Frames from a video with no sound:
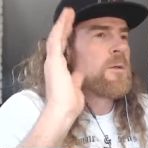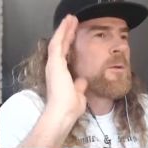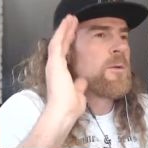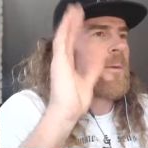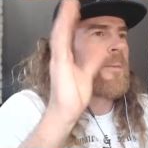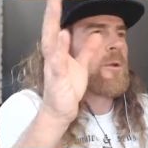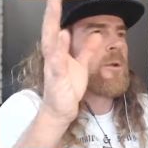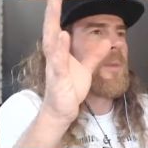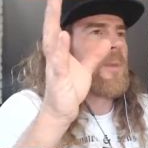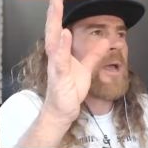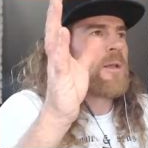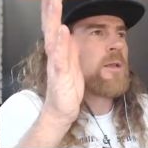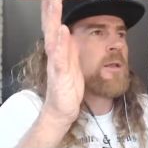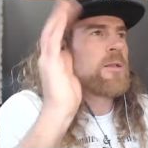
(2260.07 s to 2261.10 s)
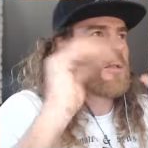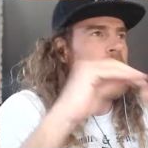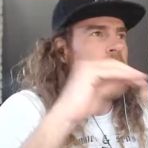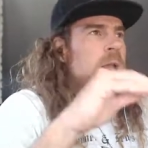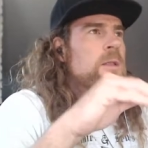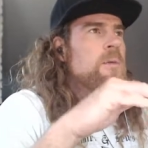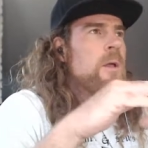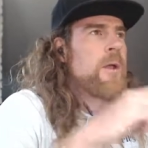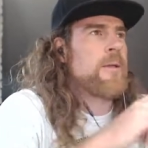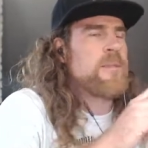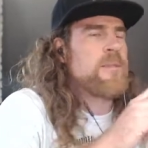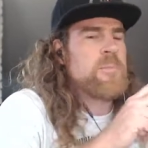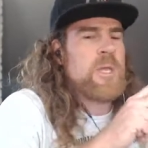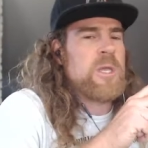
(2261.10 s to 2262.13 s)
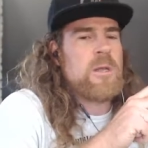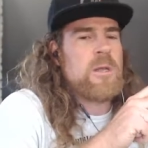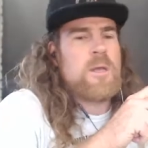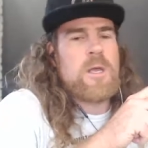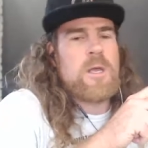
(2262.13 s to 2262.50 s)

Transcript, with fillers: Criminal Minded, Scott La Rock on the beat.